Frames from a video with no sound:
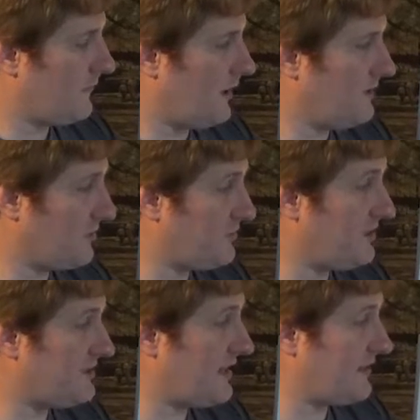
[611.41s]
And so
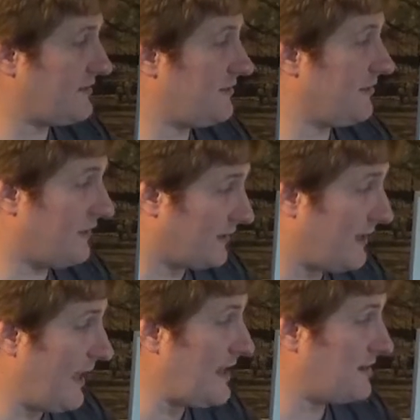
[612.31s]
since that's the
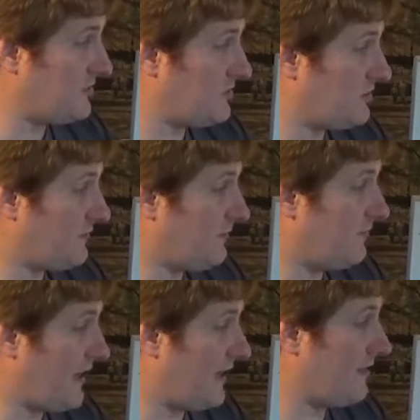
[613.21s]
case,
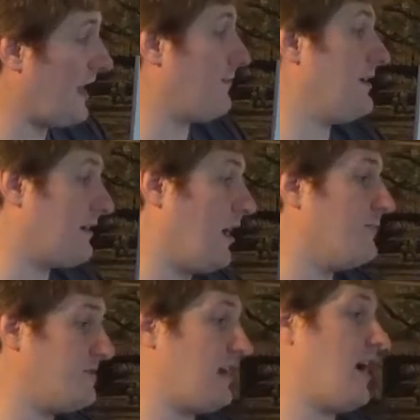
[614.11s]
that
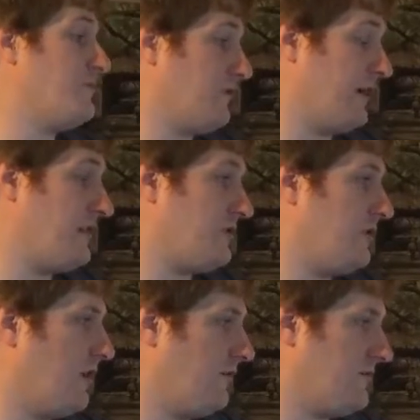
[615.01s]
becomes the
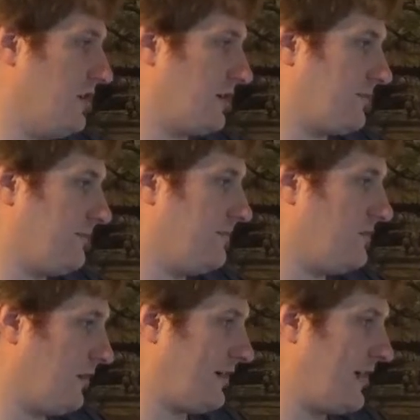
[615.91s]
observation of
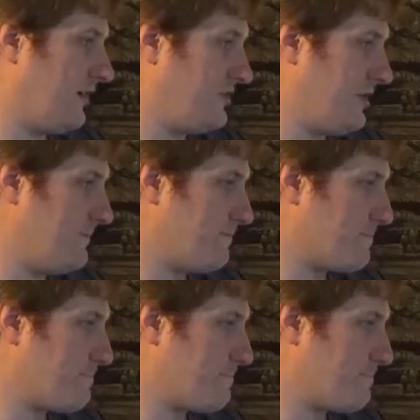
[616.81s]
dark energy.